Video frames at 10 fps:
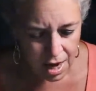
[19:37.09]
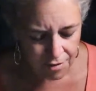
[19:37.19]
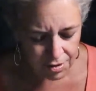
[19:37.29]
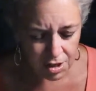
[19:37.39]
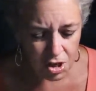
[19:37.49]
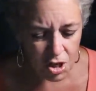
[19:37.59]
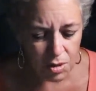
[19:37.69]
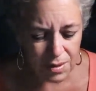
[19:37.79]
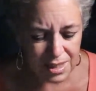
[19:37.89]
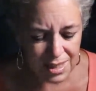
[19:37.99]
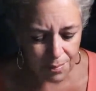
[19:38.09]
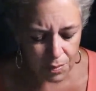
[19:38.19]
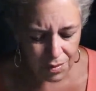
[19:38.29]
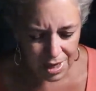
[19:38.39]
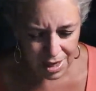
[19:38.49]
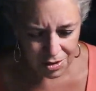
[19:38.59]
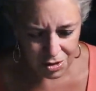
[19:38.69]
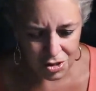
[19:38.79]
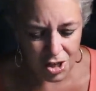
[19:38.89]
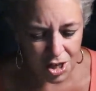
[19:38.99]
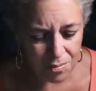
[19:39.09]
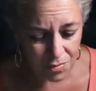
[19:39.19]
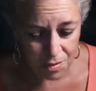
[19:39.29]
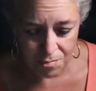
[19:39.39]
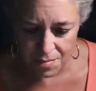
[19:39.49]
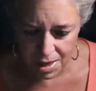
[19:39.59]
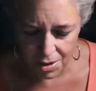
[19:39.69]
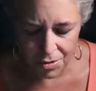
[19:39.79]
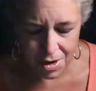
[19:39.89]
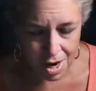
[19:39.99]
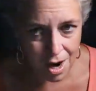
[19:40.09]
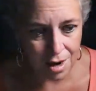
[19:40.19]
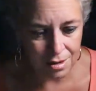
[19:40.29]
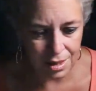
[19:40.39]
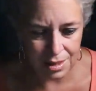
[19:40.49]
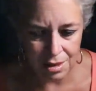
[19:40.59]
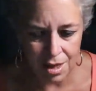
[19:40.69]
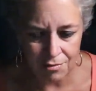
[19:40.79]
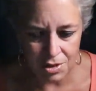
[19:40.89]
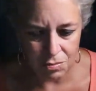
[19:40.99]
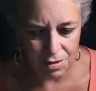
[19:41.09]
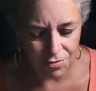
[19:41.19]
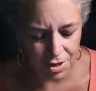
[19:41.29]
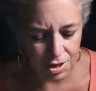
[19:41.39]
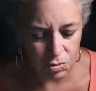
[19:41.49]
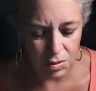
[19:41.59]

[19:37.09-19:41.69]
I feel like you're going to be separating. The middle card is a Lover's reverse,